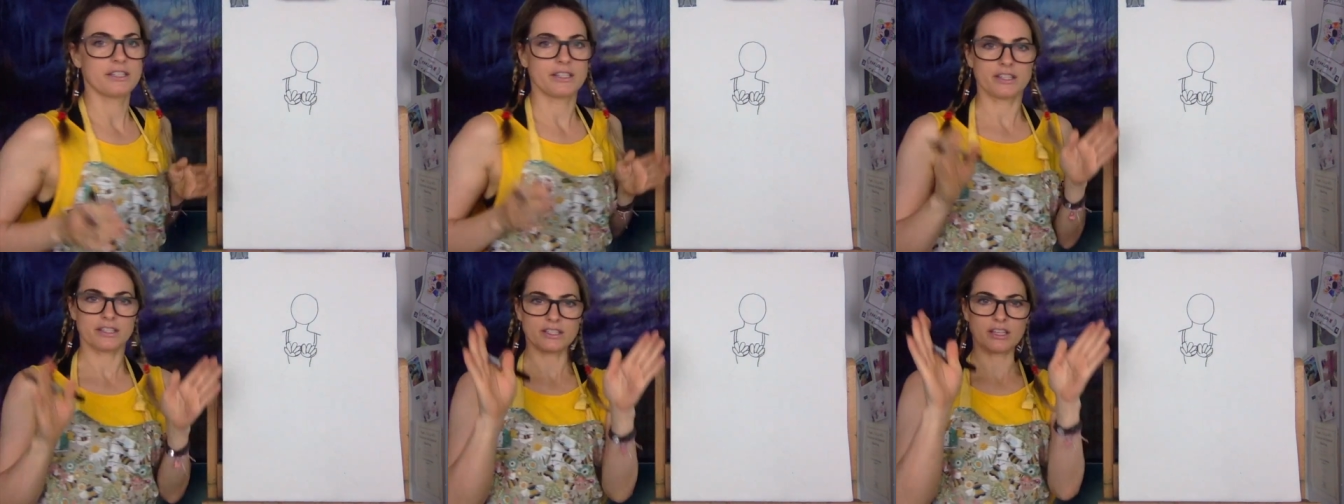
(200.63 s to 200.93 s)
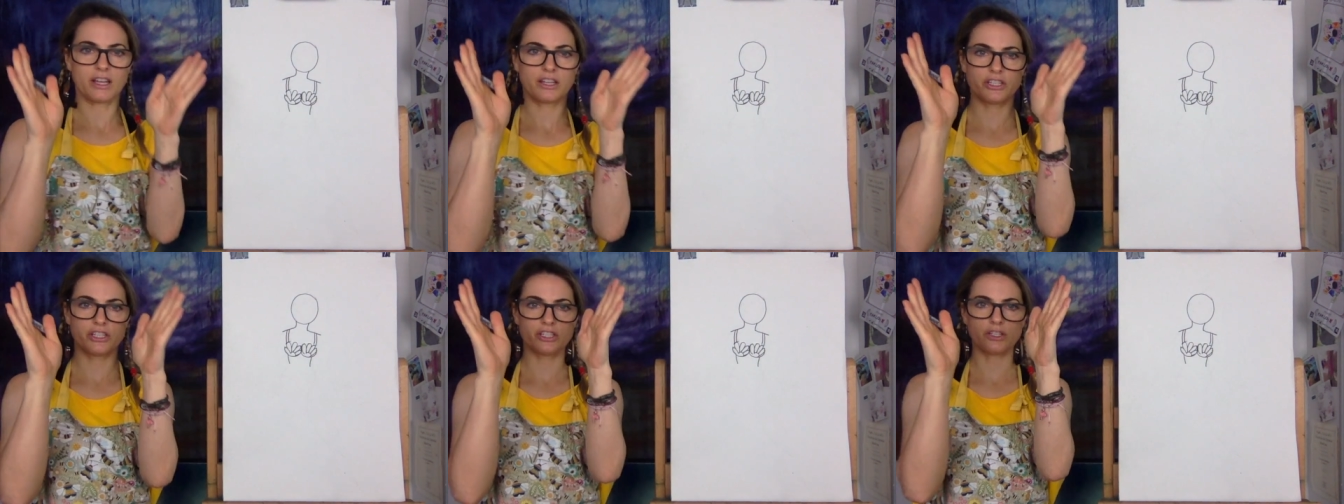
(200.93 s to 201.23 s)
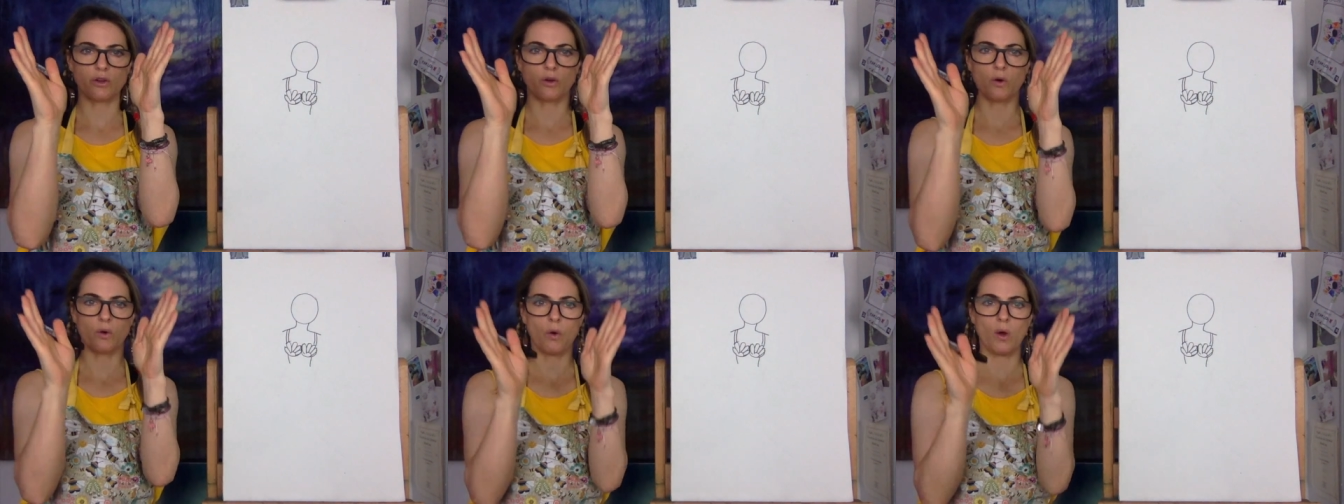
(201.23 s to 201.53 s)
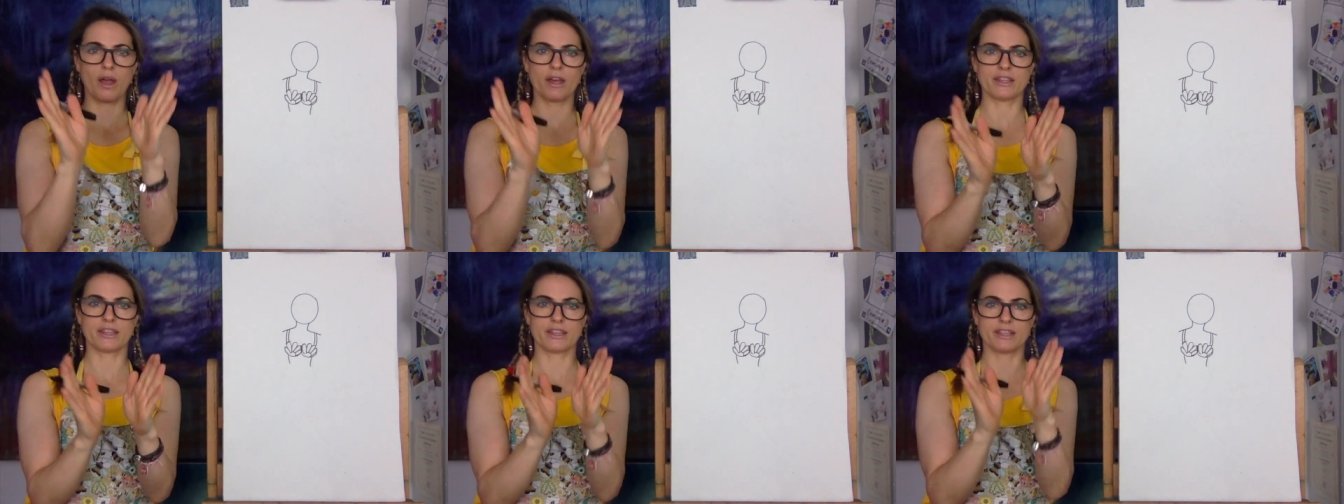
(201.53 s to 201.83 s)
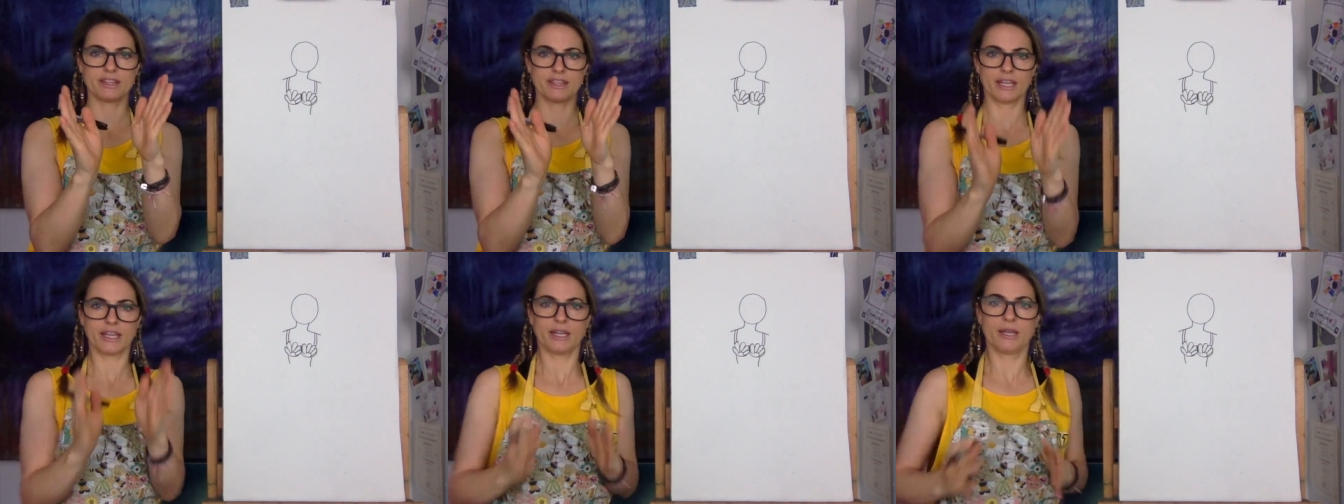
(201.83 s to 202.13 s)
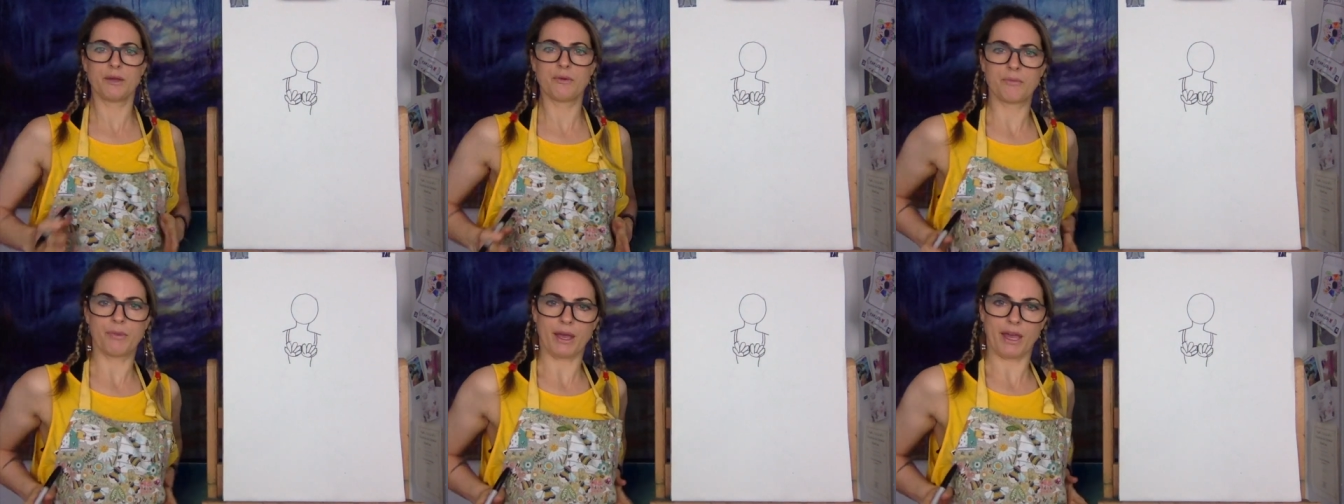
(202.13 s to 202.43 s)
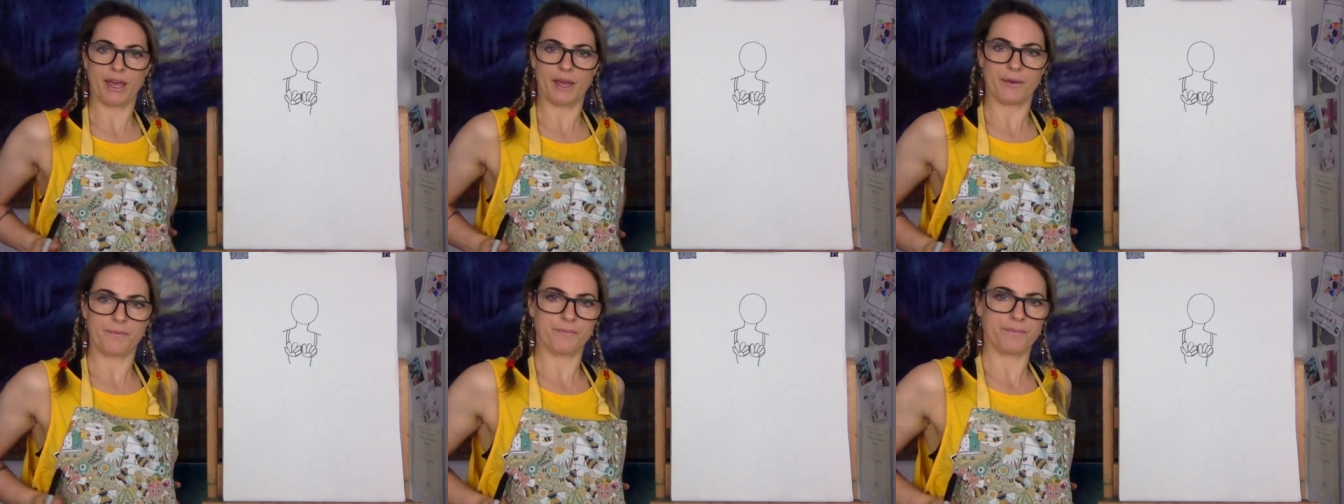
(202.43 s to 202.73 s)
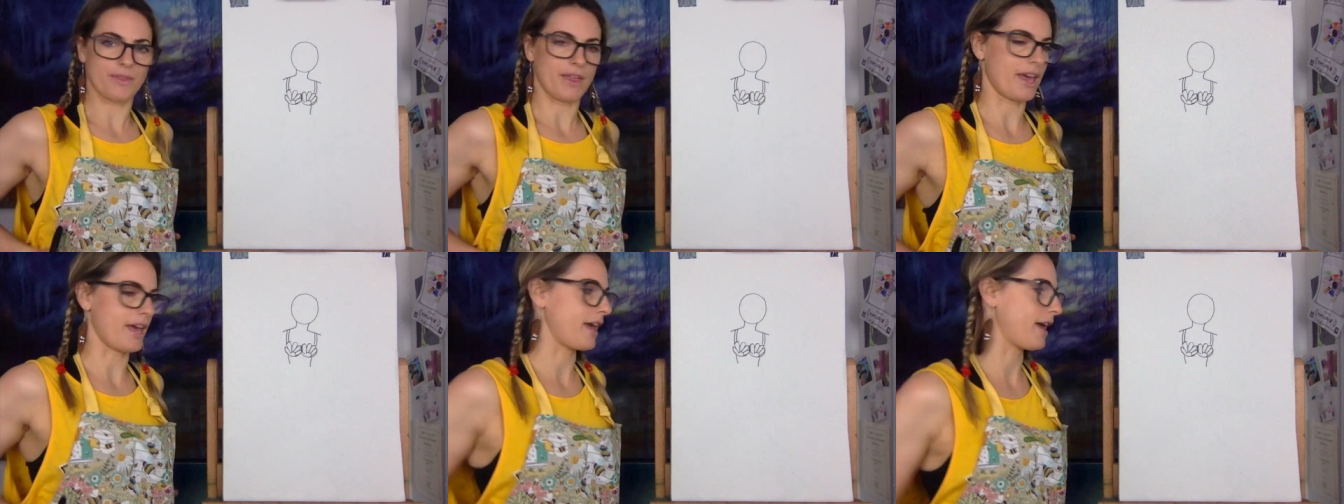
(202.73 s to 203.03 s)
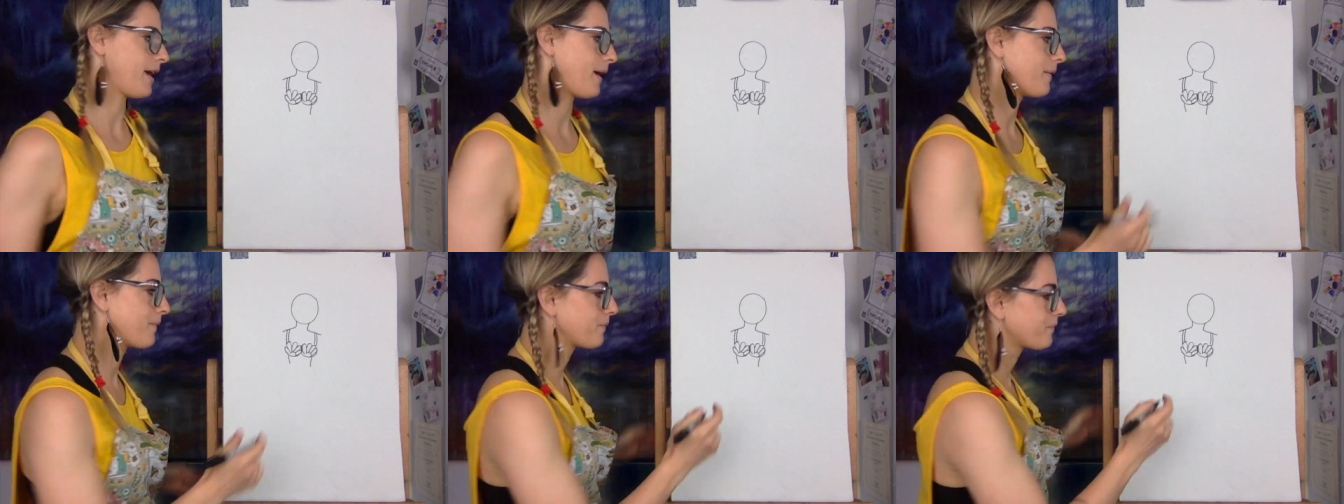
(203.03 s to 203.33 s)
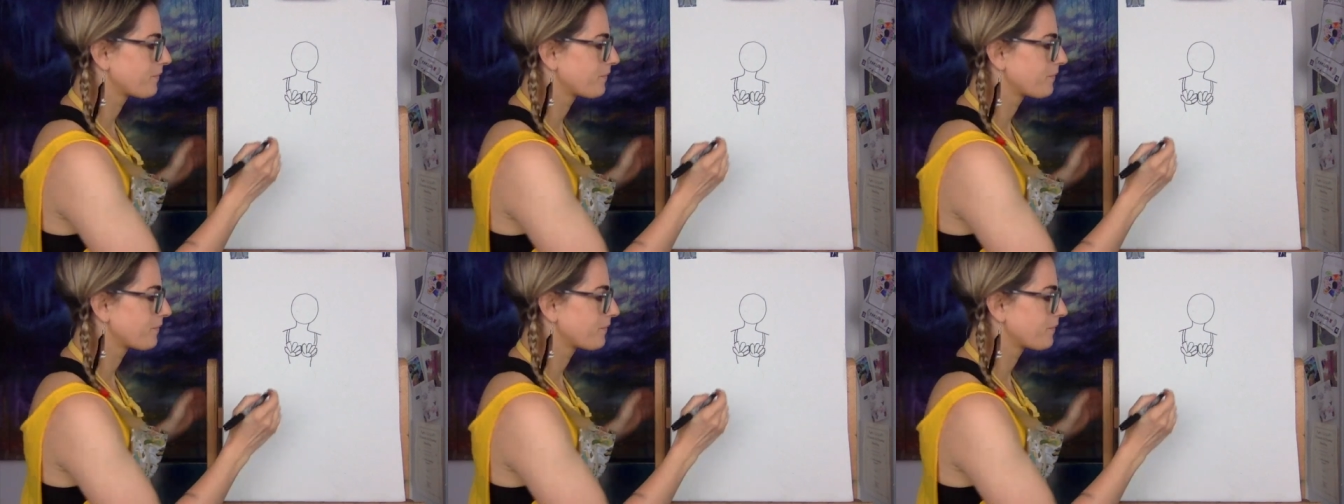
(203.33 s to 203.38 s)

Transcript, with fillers: it's kind of, she's got quite a thin bit there,